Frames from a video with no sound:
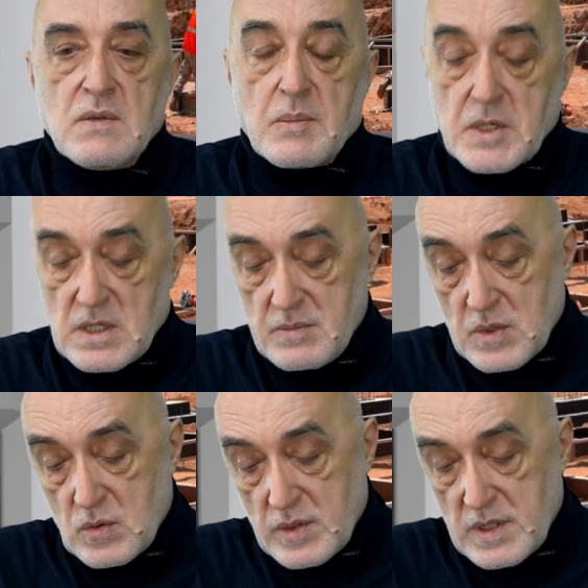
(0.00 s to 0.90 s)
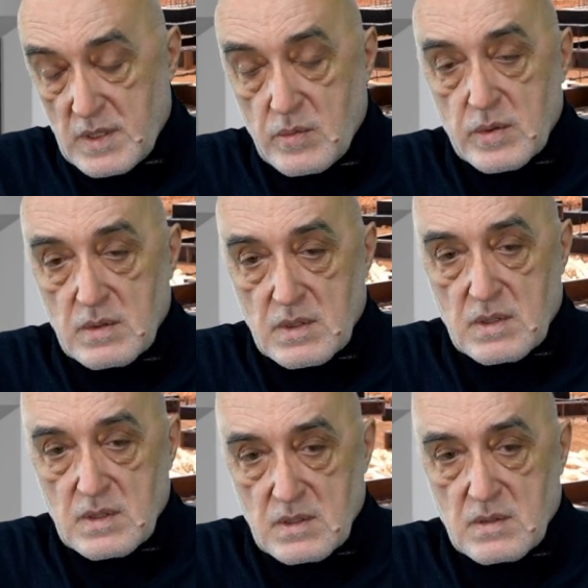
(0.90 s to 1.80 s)
that intense work,
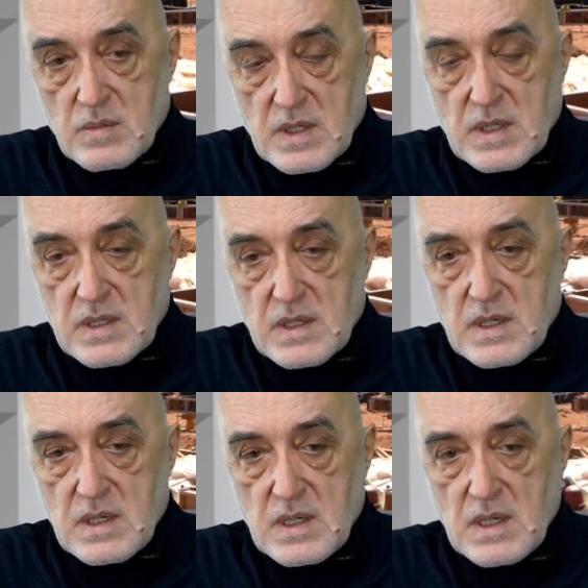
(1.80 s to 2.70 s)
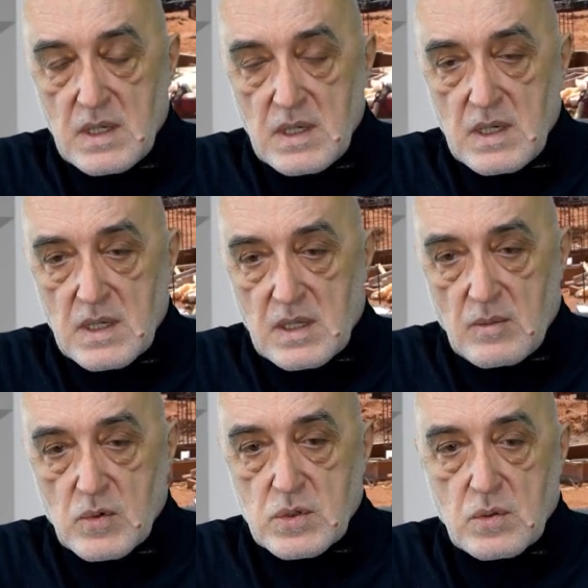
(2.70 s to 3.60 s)
it only happened
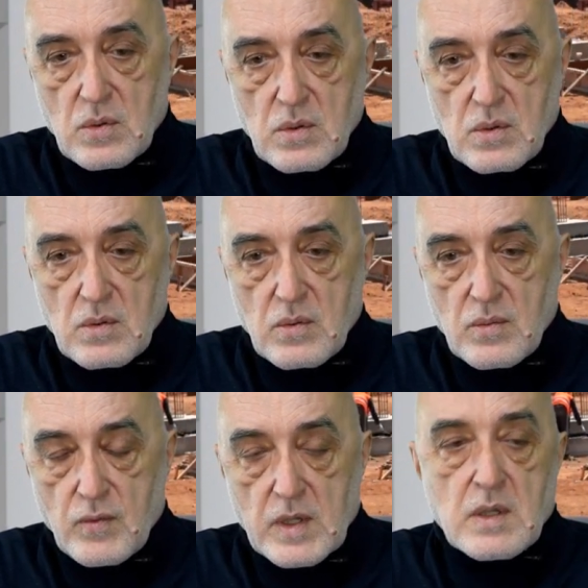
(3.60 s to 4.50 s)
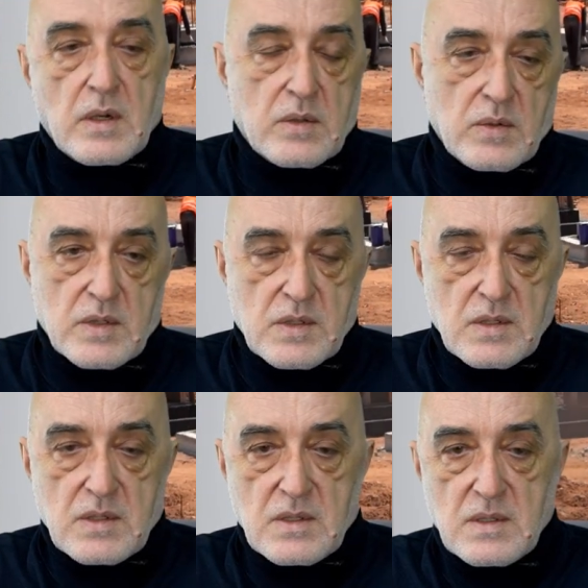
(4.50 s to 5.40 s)
because
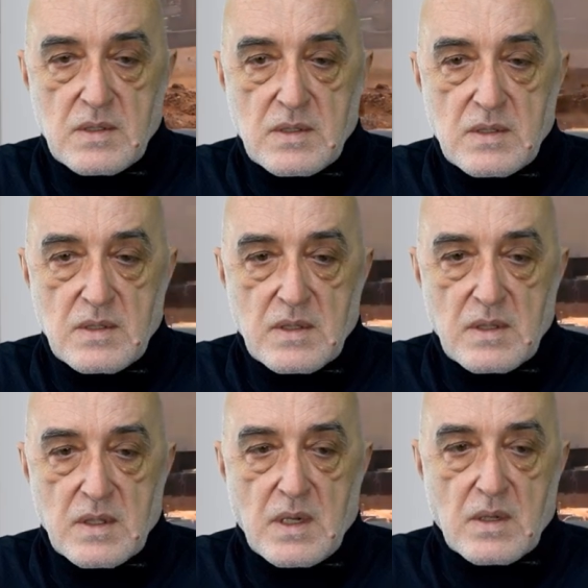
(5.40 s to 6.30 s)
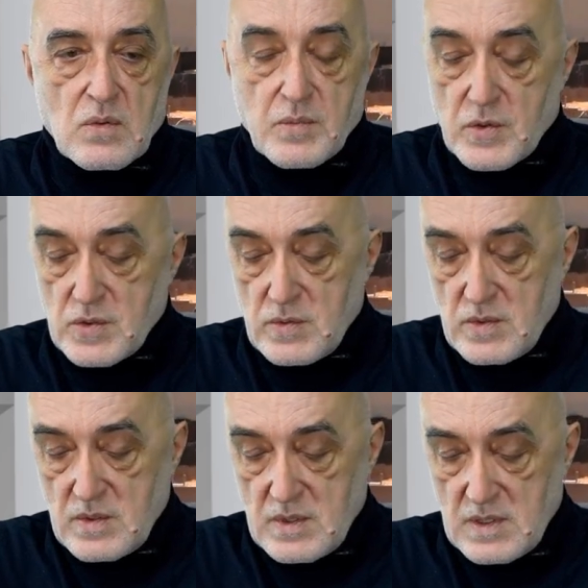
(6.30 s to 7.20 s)
you reacted to
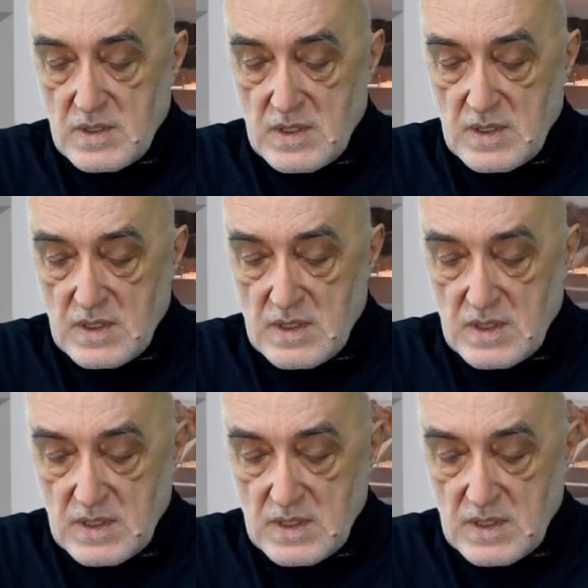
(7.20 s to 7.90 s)
our demand.